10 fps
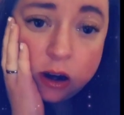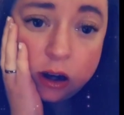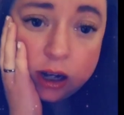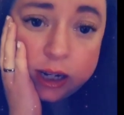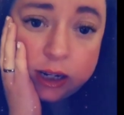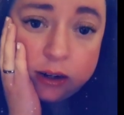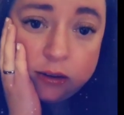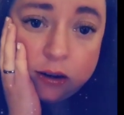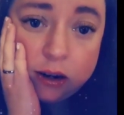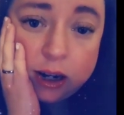on
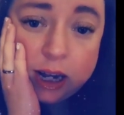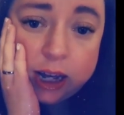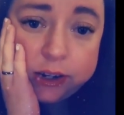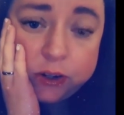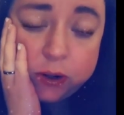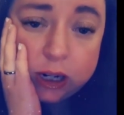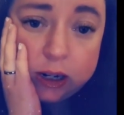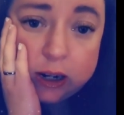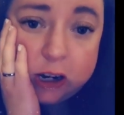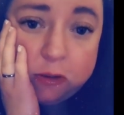how to do it.
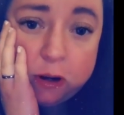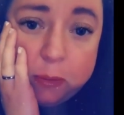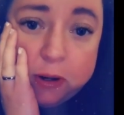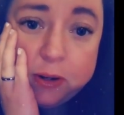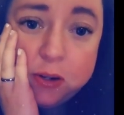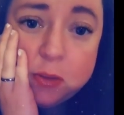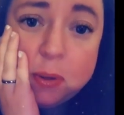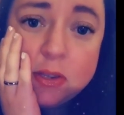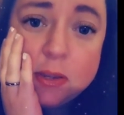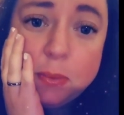I don't want to be
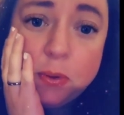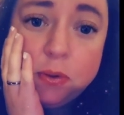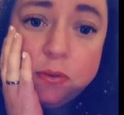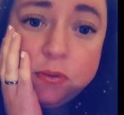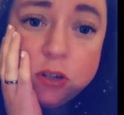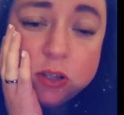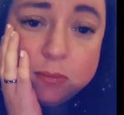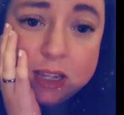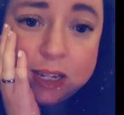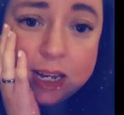responsible for
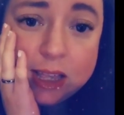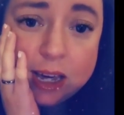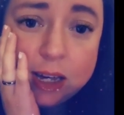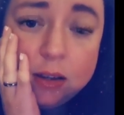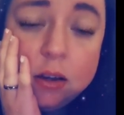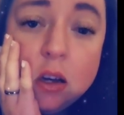something like that.